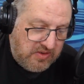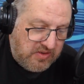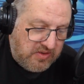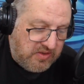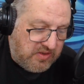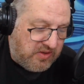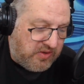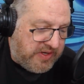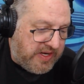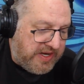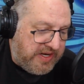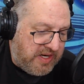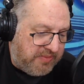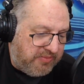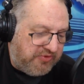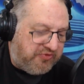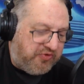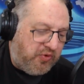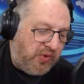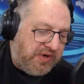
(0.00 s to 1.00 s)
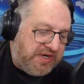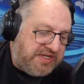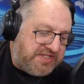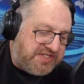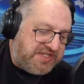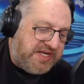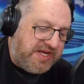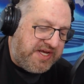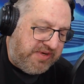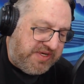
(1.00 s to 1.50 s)
Okay, number 40,
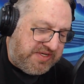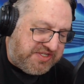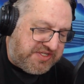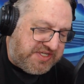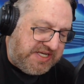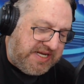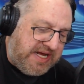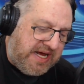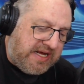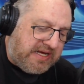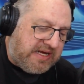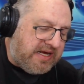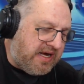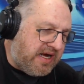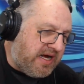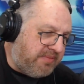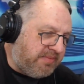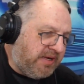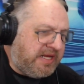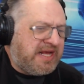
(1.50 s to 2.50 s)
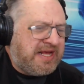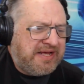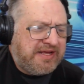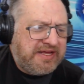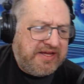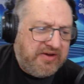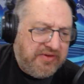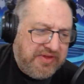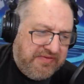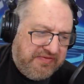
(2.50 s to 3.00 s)
CNBC.com.
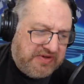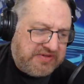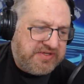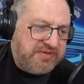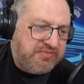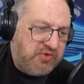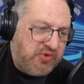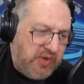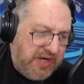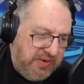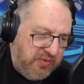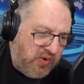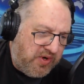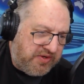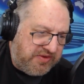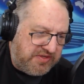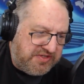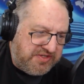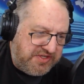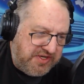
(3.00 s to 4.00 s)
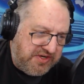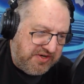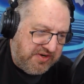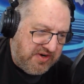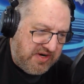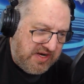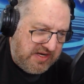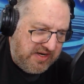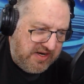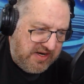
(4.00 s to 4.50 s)
You know, they've done some great work this year
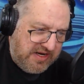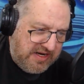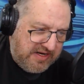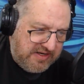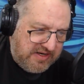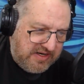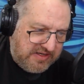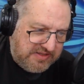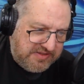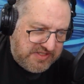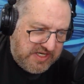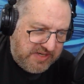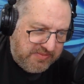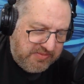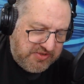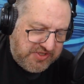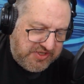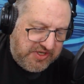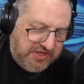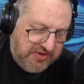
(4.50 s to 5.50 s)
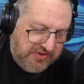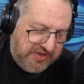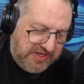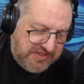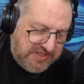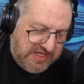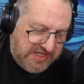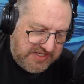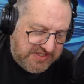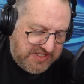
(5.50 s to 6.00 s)
on cybersecurity. I
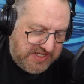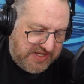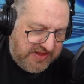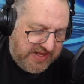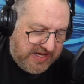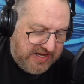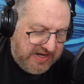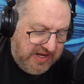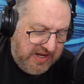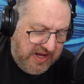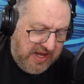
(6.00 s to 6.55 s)
just got to say that.